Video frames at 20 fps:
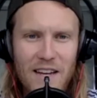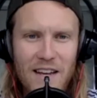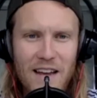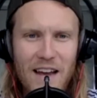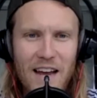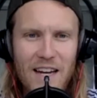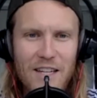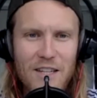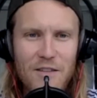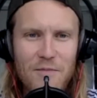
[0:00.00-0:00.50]

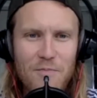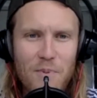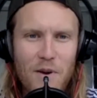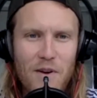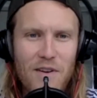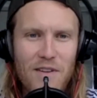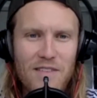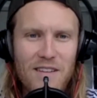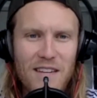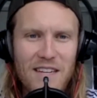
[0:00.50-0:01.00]
had
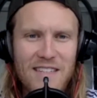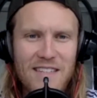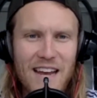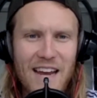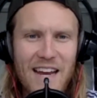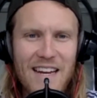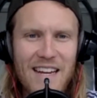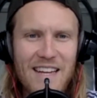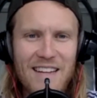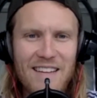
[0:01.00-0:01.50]
experience like
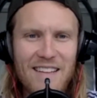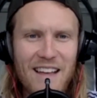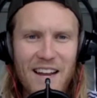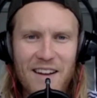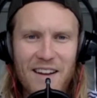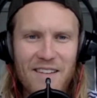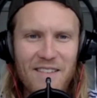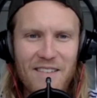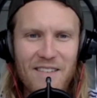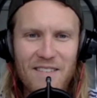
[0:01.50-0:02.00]
dating
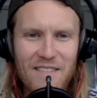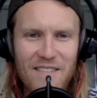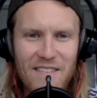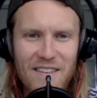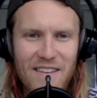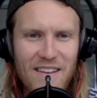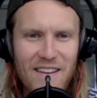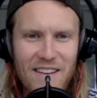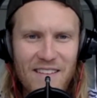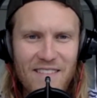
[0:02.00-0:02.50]
like
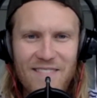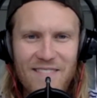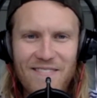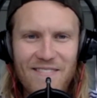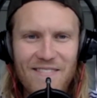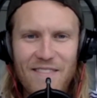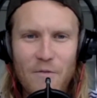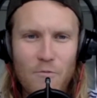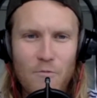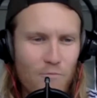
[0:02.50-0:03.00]

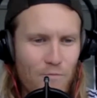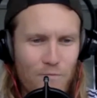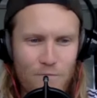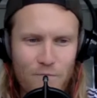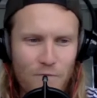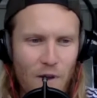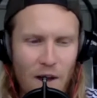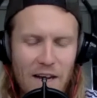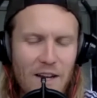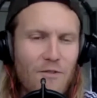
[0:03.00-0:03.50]

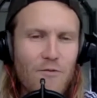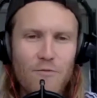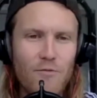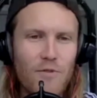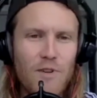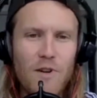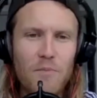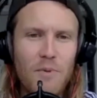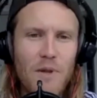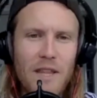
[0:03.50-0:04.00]
fucking
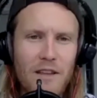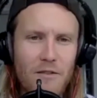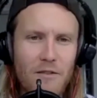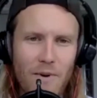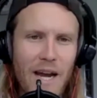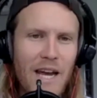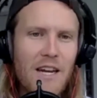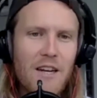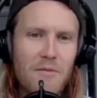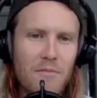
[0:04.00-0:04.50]
completely
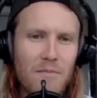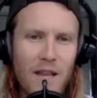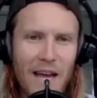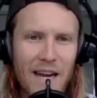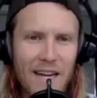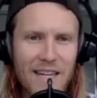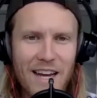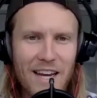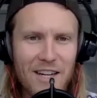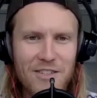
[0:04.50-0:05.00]
random
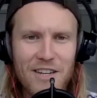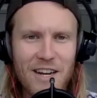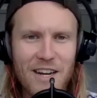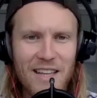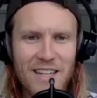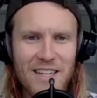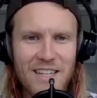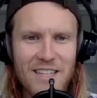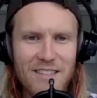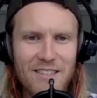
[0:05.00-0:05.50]
like
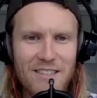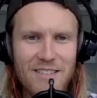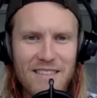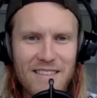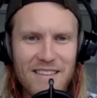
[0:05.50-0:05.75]
nationalities.